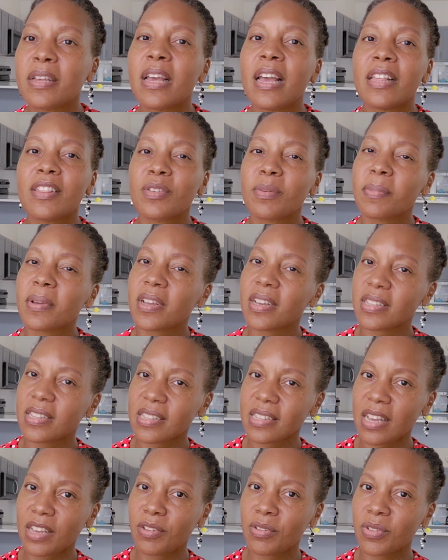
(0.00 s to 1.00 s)
And so because
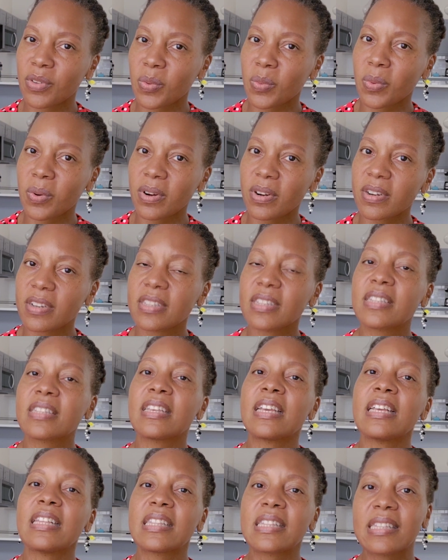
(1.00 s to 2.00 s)
it's not using words,
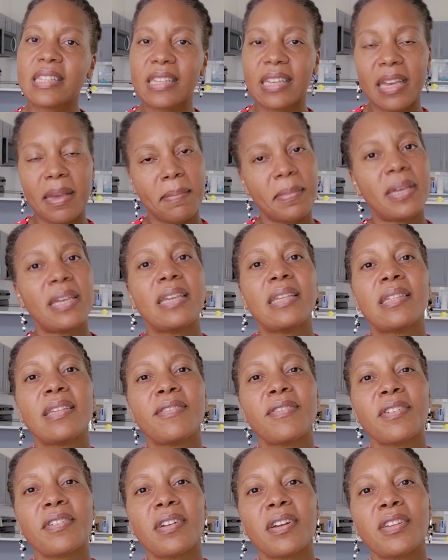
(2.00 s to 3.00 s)
it can be easy
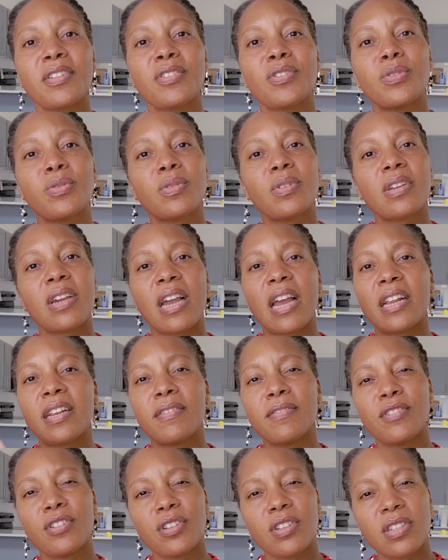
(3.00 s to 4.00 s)
for us to kind
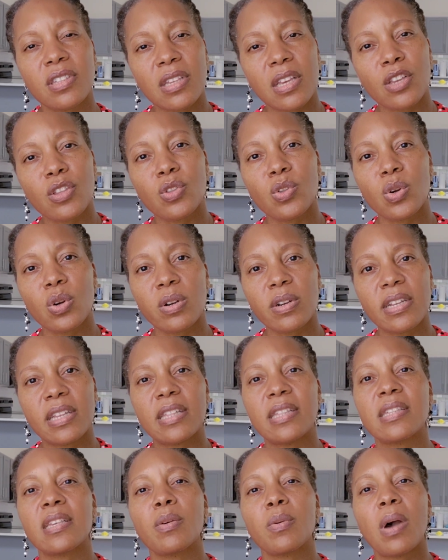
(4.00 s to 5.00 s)
of just ignore it
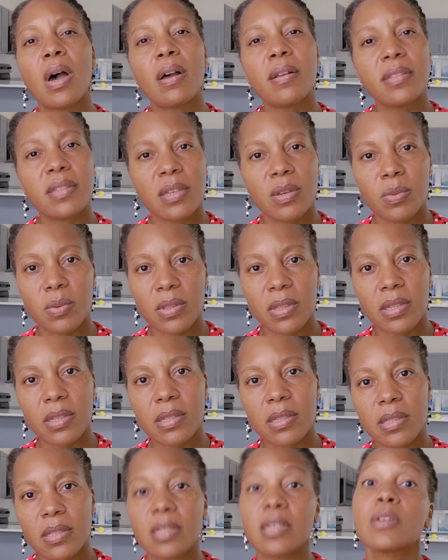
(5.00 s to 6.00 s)
and say, well, I'll deal with
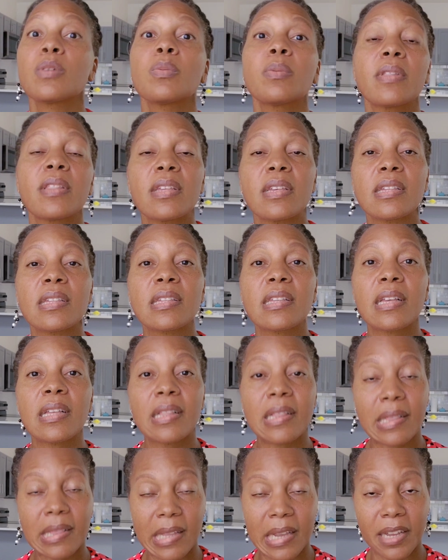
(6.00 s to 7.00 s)
this
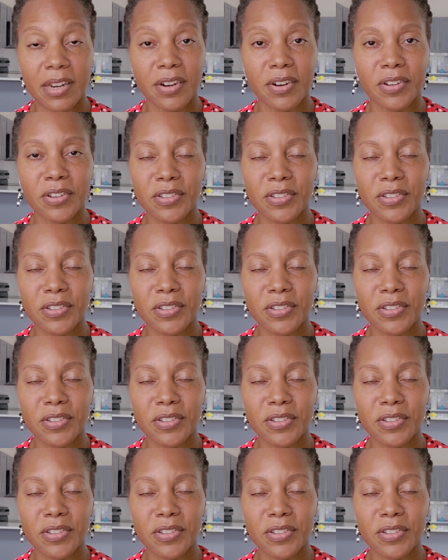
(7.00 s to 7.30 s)
later.